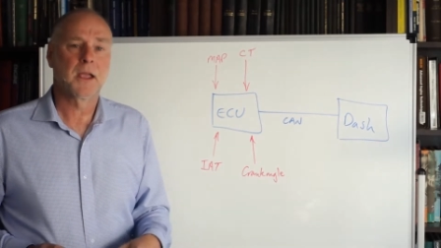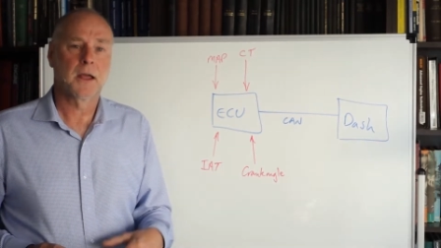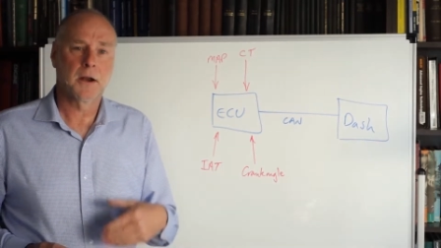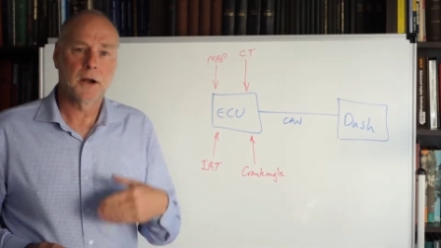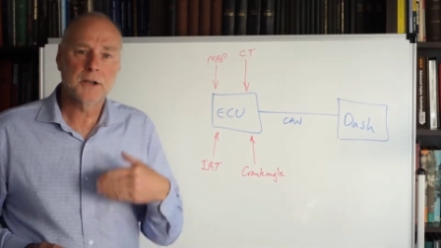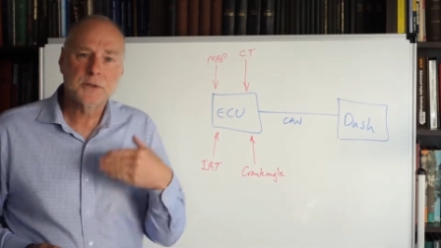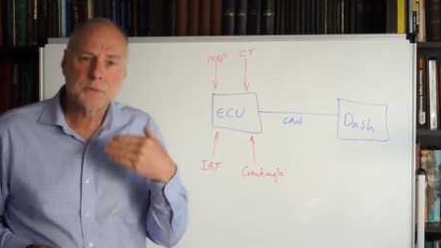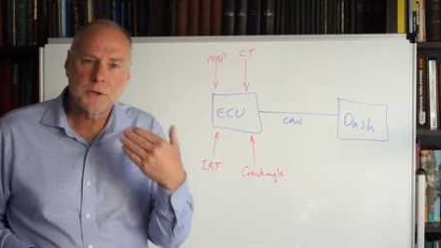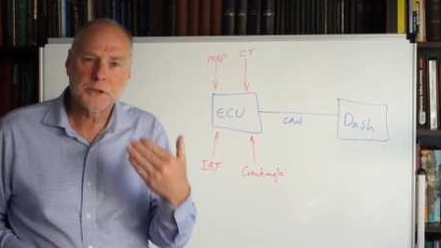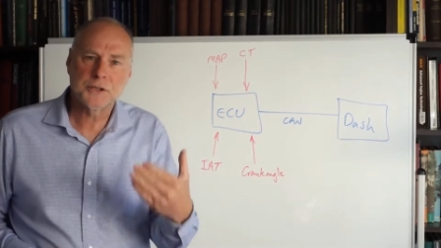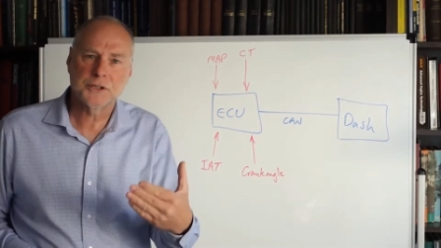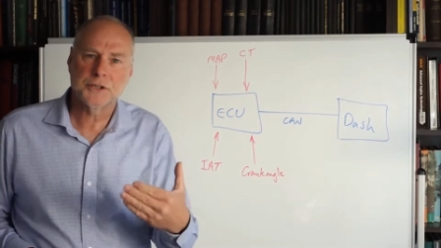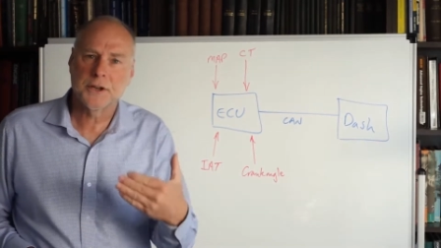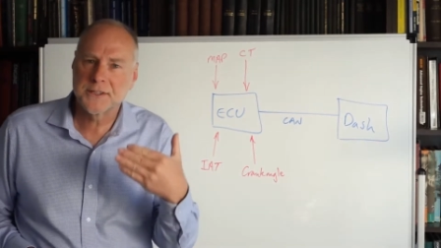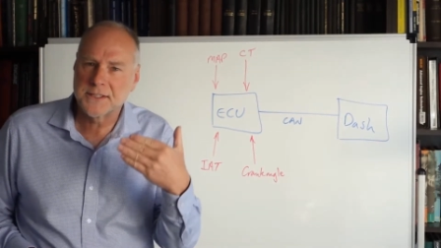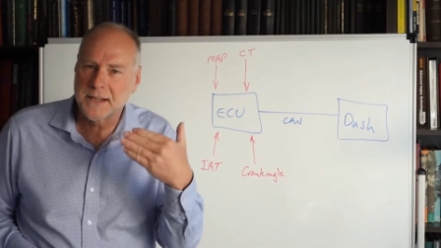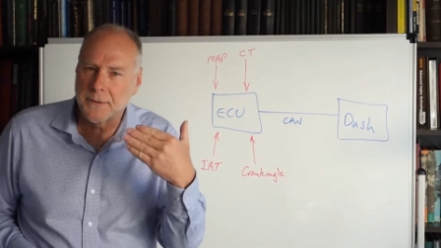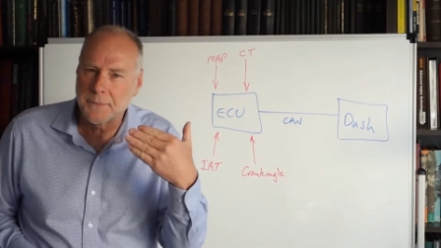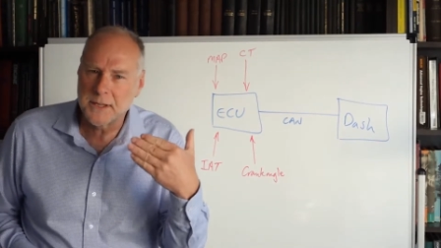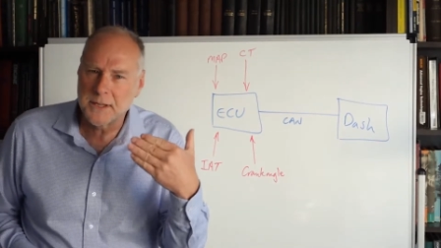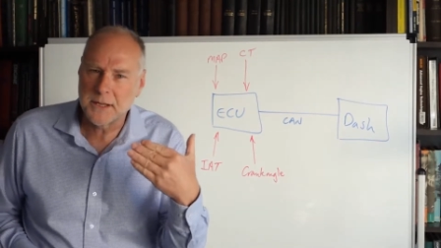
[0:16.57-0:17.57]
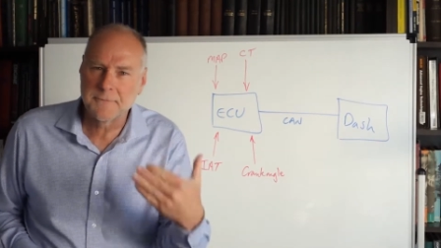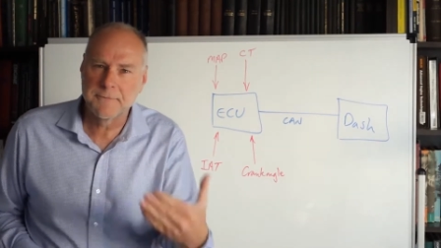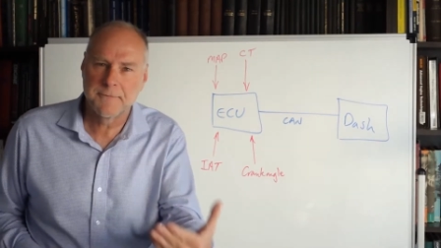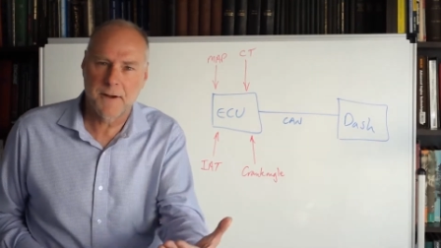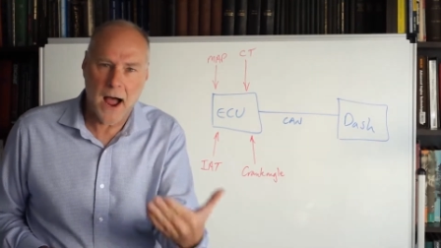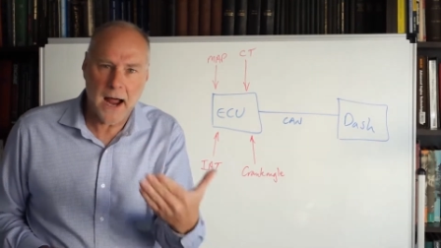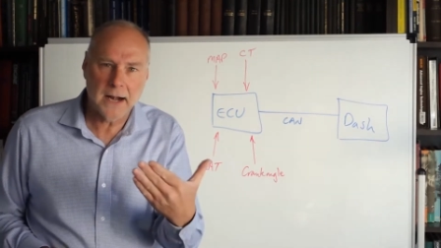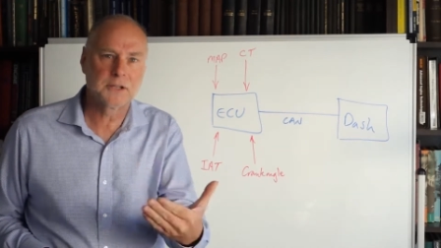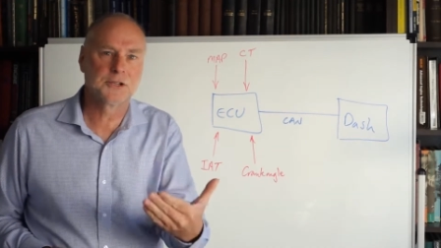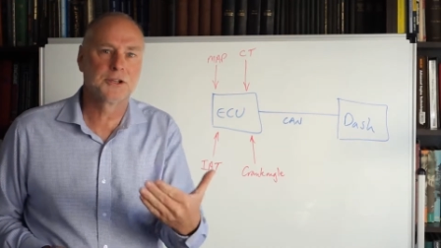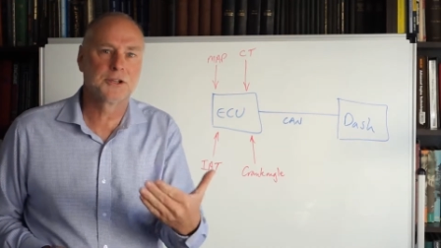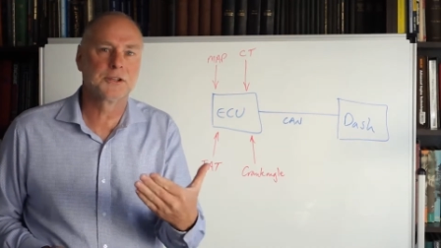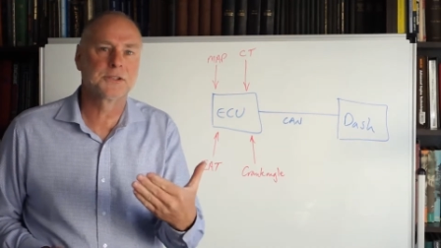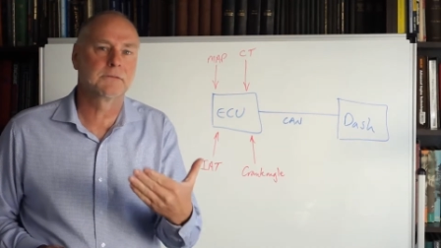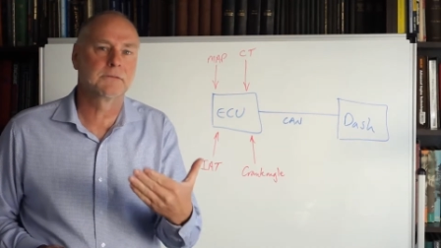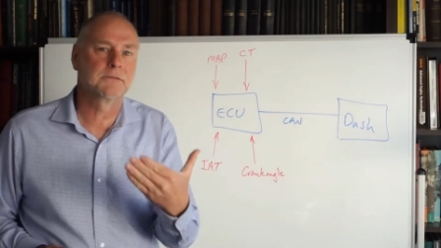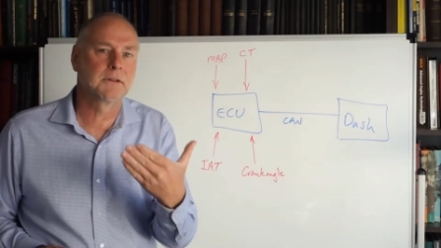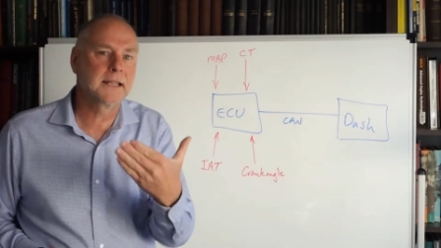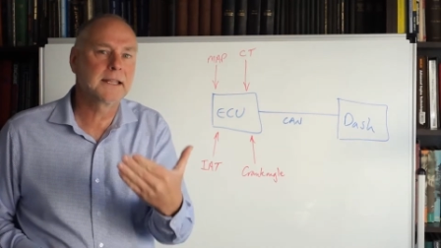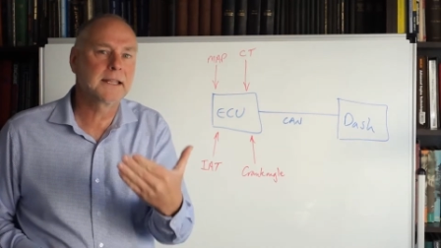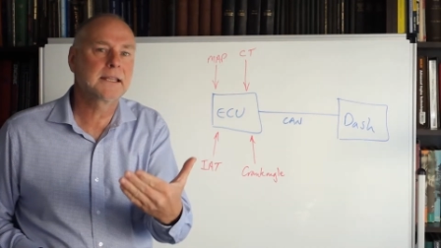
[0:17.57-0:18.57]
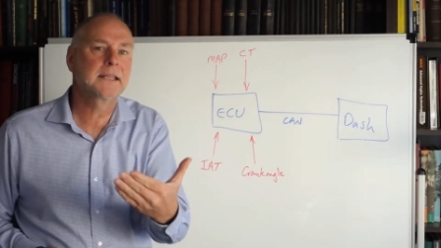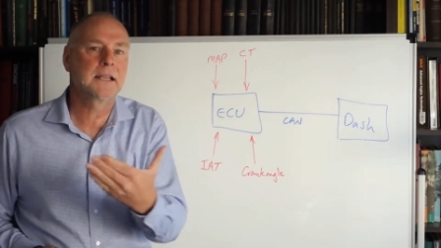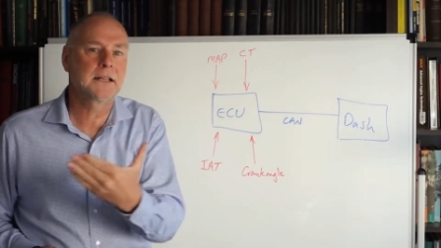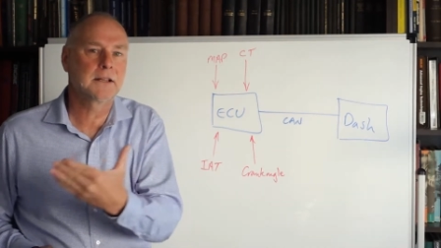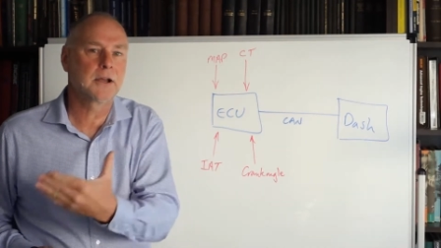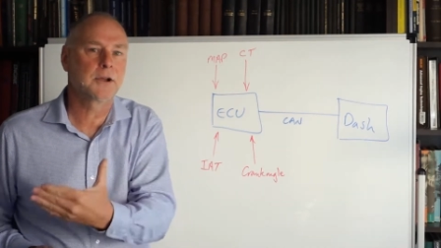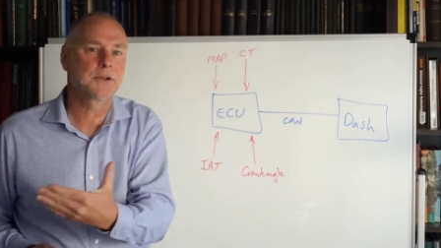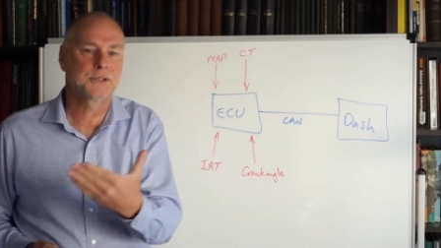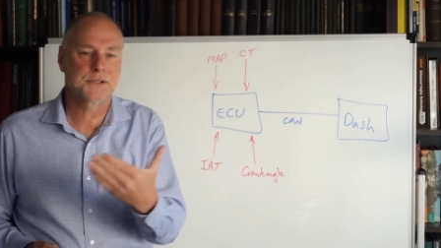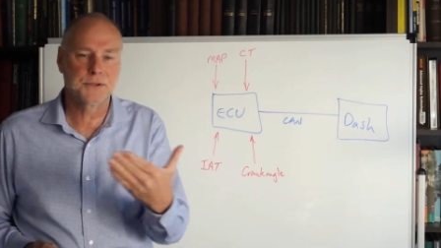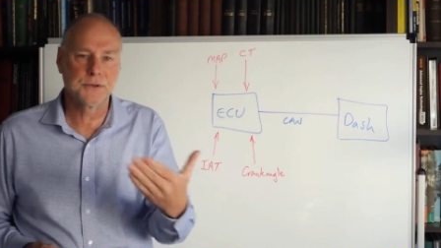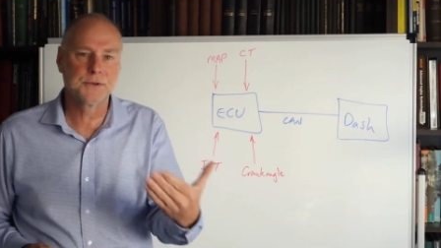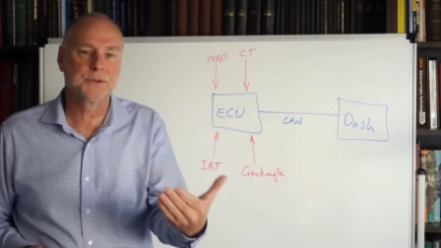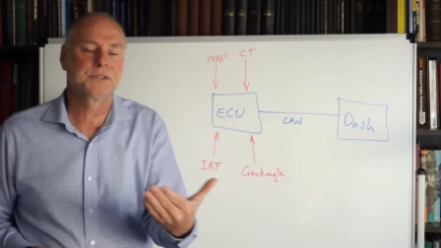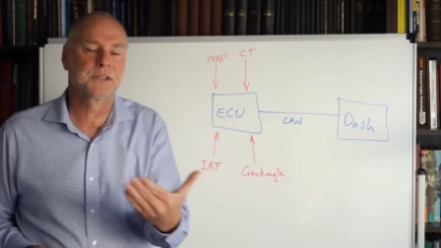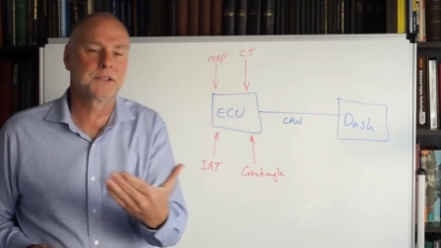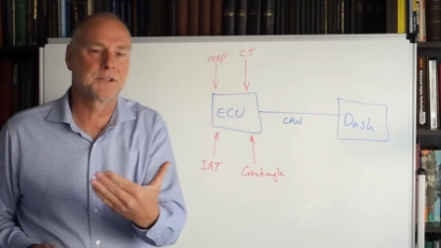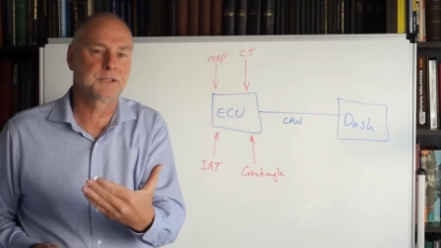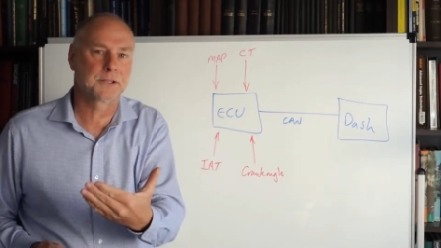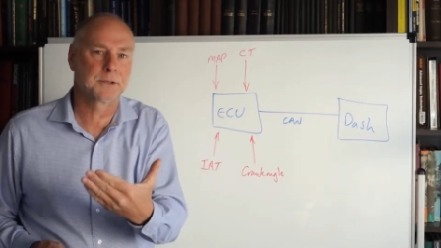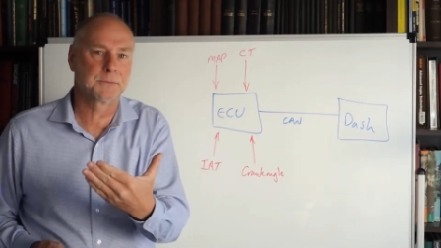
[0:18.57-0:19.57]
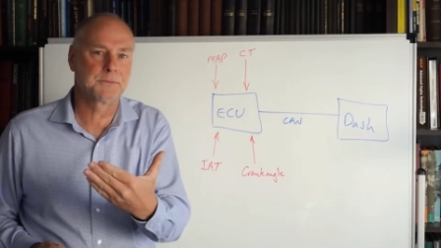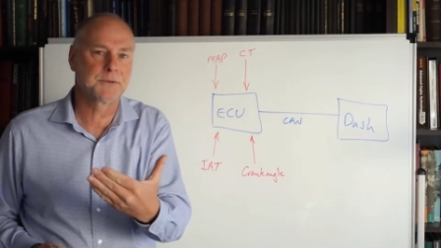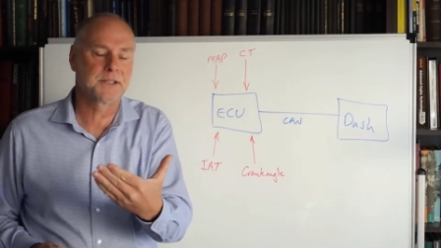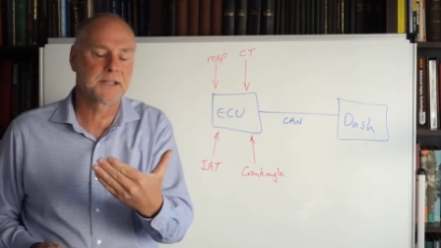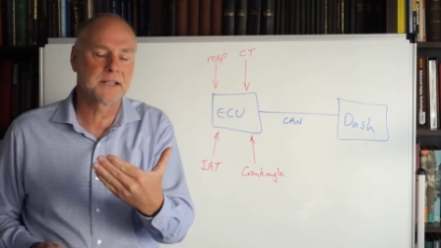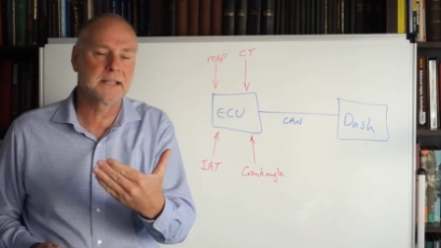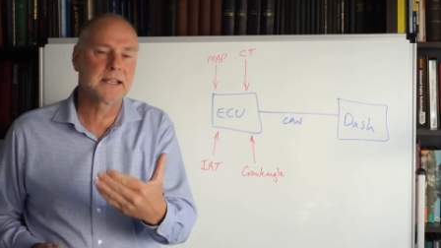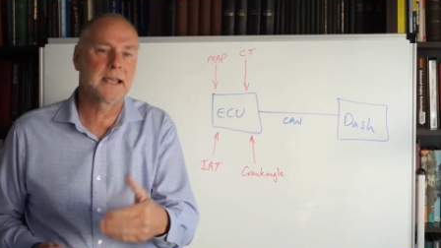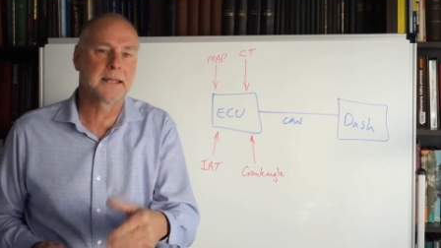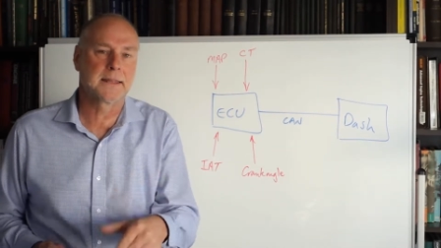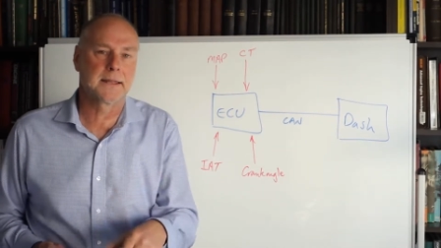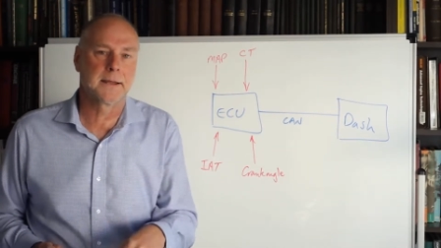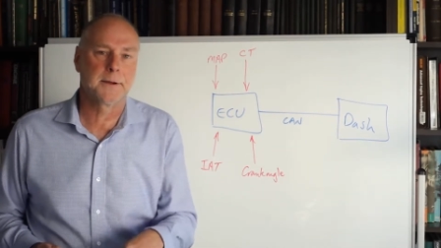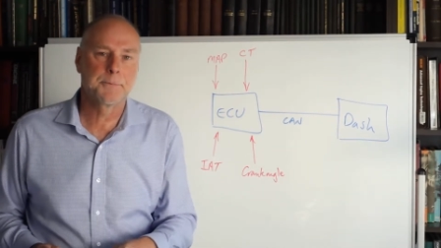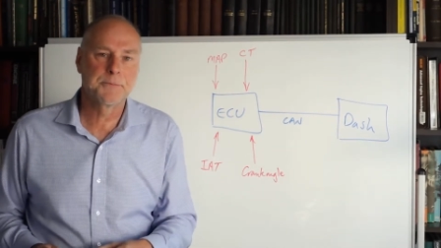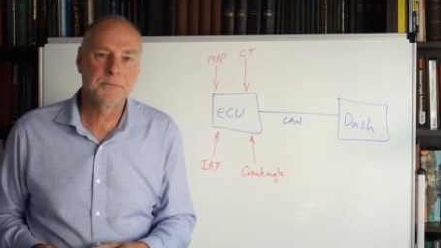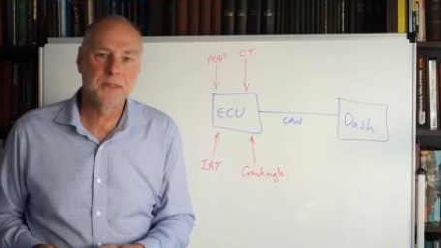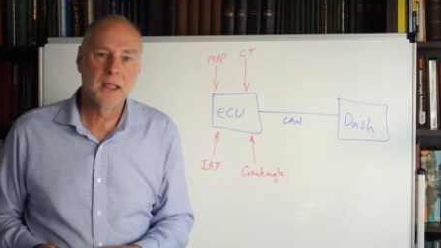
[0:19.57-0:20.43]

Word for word: And I just want to show some of the advantages of linking those two systems together.